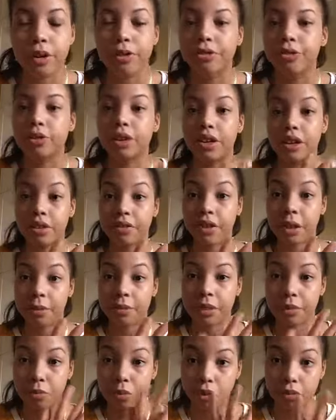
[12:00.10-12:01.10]
Marvel. I love
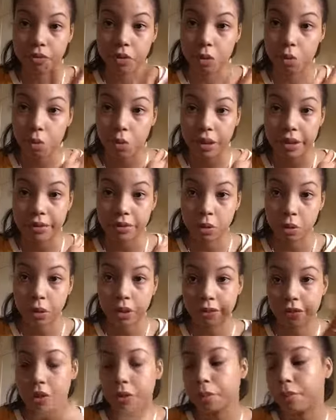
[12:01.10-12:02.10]
Captain Marvel, whatever,
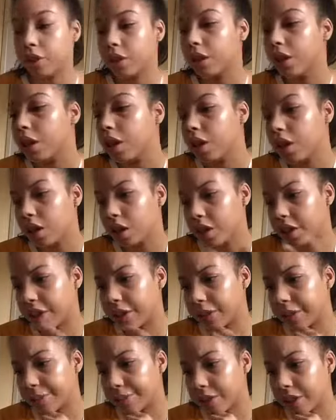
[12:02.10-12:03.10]
whatever. But you know,
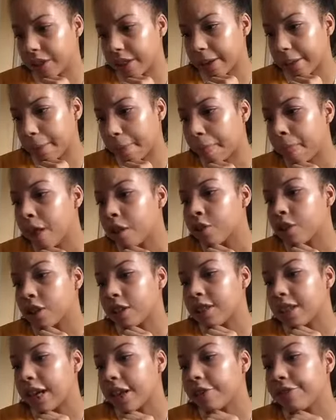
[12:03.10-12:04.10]
am So
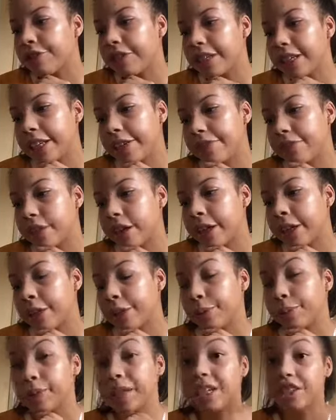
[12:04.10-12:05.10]
Zachary Levi,
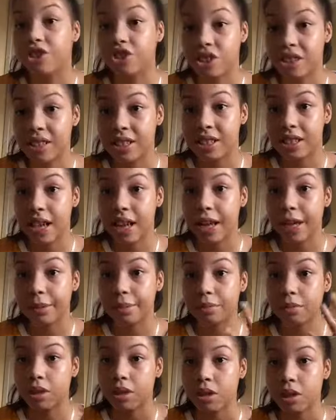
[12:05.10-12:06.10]
who played
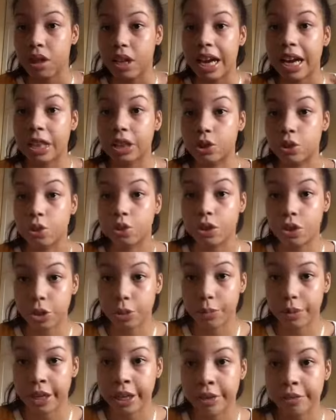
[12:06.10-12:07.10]
Shazam, the adult
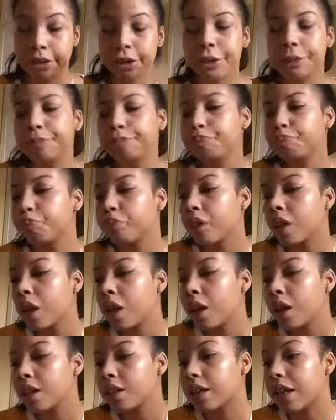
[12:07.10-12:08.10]
superhero.
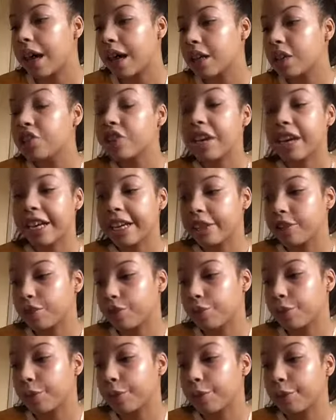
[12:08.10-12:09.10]
Asher
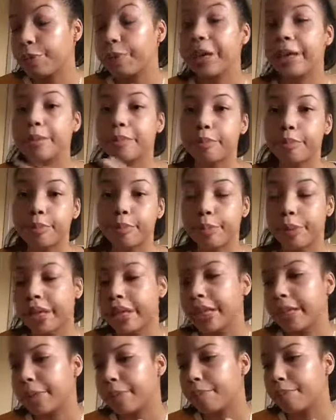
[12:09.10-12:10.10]
Angel, who played
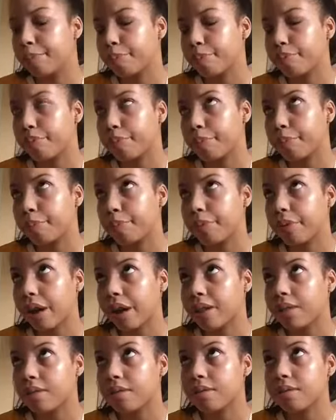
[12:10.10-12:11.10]
Billy
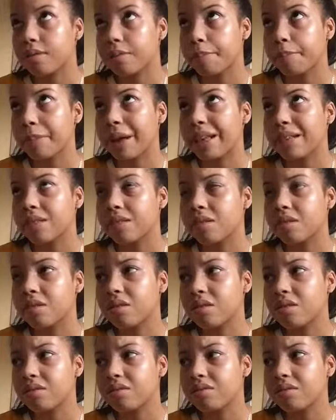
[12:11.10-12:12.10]
Bratz,
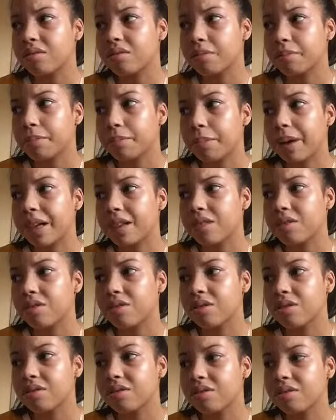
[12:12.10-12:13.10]
Batson,
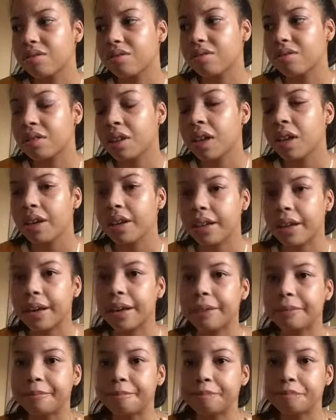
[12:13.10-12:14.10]
Batson,
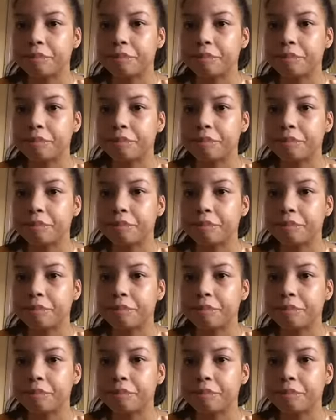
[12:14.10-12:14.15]
yeah.